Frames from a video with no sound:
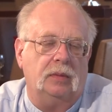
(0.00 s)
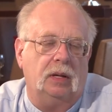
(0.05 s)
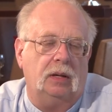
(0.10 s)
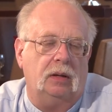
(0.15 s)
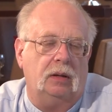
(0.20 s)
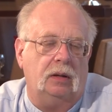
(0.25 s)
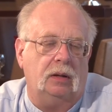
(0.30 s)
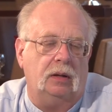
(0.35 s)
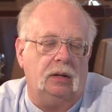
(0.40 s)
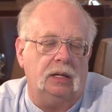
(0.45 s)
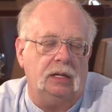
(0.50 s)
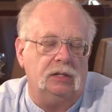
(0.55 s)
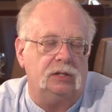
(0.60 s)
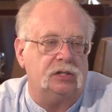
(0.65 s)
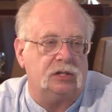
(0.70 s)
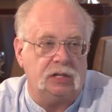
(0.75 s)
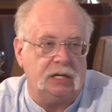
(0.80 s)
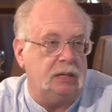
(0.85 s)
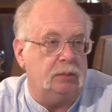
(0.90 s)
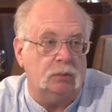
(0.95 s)

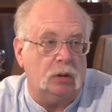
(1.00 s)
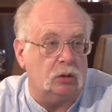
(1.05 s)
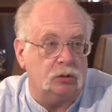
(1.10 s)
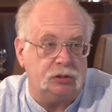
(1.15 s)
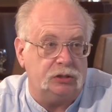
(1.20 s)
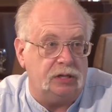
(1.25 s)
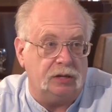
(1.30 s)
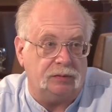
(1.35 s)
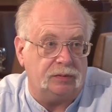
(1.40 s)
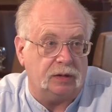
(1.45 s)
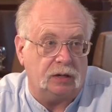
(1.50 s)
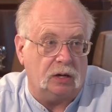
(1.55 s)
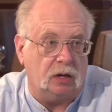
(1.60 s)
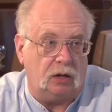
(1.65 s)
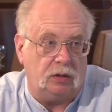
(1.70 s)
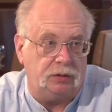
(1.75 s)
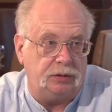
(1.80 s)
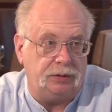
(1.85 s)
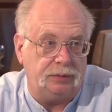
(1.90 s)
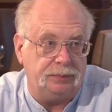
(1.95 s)
it's the most
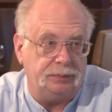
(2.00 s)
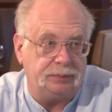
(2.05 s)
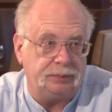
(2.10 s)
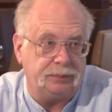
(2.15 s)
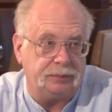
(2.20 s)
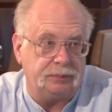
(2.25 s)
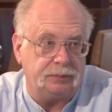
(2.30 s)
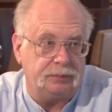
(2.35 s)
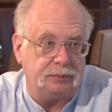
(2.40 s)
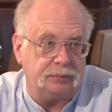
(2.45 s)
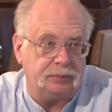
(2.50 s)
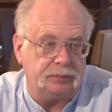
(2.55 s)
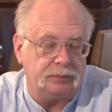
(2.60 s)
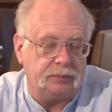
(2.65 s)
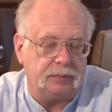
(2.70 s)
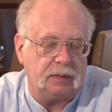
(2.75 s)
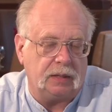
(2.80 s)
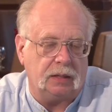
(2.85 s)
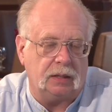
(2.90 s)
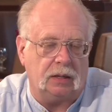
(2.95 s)
difficult
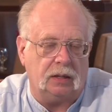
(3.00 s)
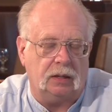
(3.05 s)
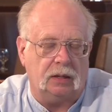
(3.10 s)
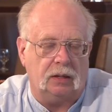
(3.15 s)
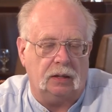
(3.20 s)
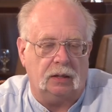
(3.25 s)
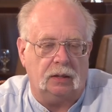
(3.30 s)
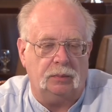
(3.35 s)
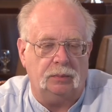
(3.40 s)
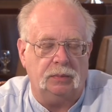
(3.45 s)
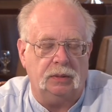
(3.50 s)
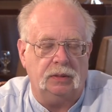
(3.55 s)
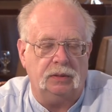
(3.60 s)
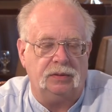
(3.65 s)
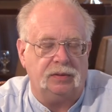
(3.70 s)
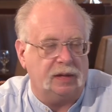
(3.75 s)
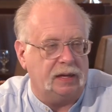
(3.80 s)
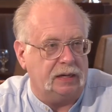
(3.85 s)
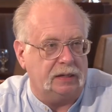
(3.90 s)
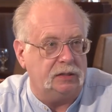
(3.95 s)

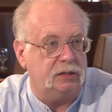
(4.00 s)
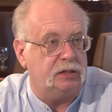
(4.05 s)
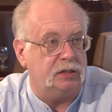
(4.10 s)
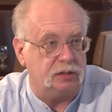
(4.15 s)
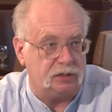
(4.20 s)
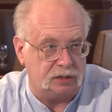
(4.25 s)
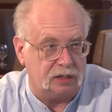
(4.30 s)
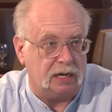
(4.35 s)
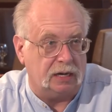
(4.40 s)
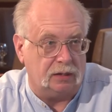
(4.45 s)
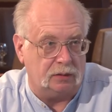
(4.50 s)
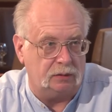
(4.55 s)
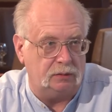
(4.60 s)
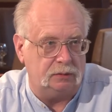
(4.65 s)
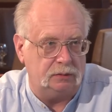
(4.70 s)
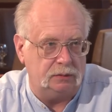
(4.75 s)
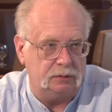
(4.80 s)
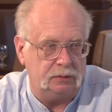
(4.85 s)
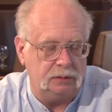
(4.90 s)
thing to sell.